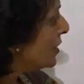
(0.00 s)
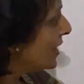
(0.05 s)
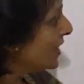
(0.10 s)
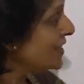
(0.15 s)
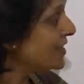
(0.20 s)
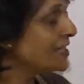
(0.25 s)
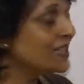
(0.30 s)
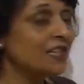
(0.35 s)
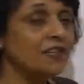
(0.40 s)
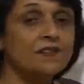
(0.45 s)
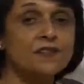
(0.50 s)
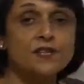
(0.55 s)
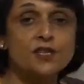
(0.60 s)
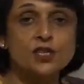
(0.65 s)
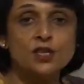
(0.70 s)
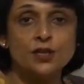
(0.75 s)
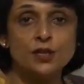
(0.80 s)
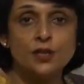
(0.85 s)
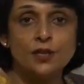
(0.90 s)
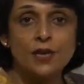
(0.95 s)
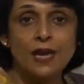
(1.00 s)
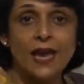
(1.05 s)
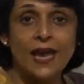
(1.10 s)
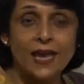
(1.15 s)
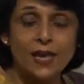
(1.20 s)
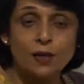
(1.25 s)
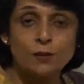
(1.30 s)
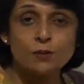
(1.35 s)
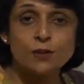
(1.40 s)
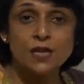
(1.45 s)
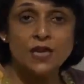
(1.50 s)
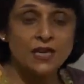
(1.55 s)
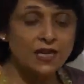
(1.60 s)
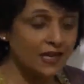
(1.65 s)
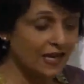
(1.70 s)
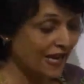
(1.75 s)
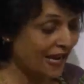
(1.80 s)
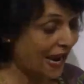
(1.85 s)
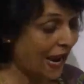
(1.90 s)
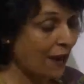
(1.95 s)
this division helps
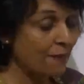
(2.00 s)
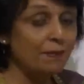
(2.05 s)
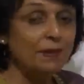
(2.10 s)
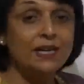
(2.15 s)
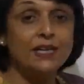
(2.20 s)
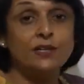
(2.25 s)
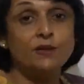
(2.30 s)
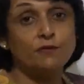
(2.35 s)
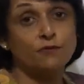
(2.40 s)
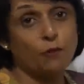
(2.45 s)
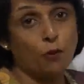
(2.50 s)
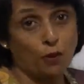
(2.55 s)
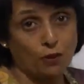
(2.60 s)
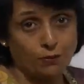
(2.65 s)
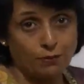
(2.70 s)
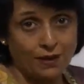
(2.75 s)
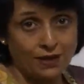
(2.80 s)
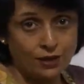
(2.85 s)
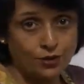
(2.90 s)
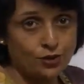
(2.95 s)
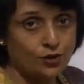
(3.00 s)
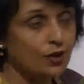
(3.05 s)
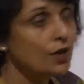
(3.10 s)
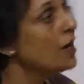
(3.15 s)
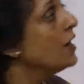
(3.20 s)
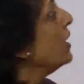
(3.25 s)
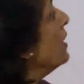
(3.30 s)
in gamete formation.